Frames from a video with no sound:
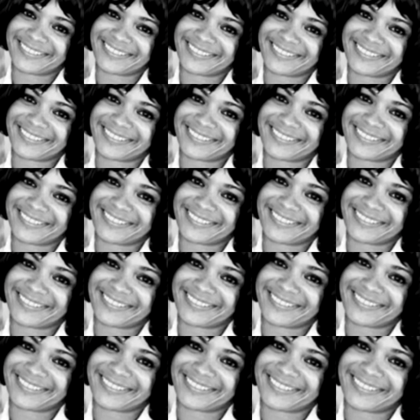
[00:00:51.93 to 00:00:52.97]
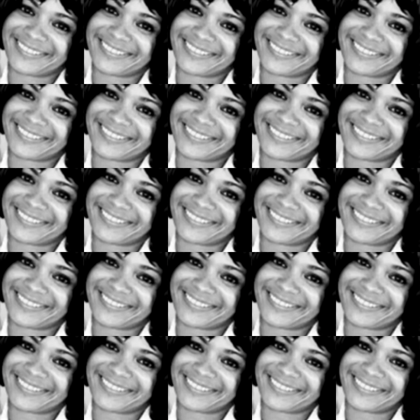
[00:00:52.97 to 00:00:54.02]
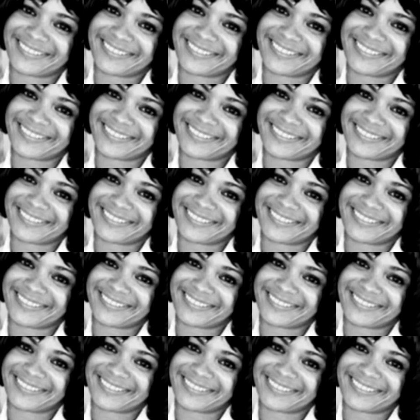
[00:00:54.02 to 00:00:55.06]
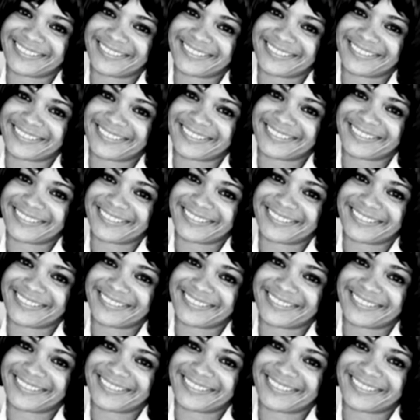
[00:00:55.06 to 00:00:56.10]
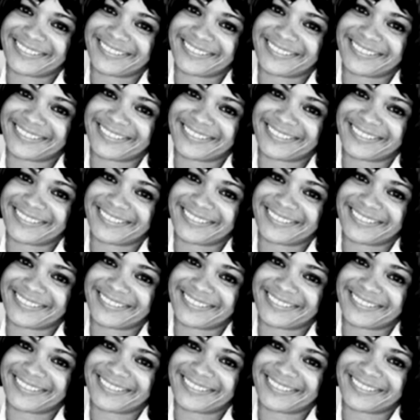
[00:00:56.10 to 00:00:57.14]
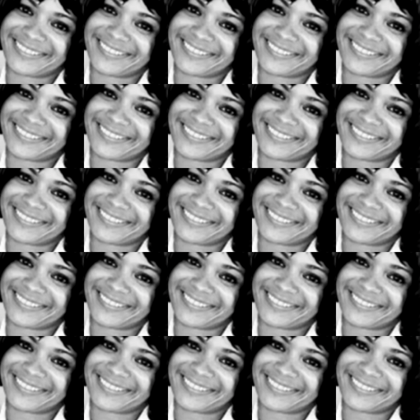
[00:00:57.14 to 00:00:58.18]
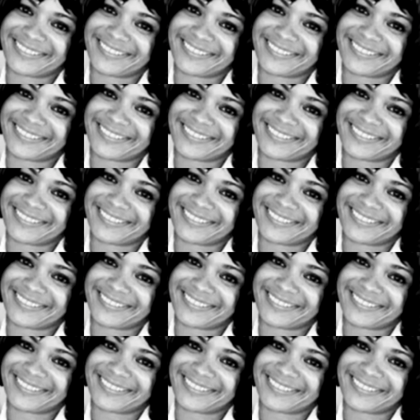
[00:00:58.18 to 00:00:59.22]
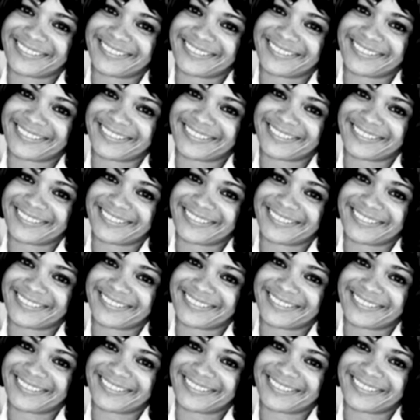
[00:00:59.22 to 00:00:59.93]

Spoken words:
The person shown says nothing.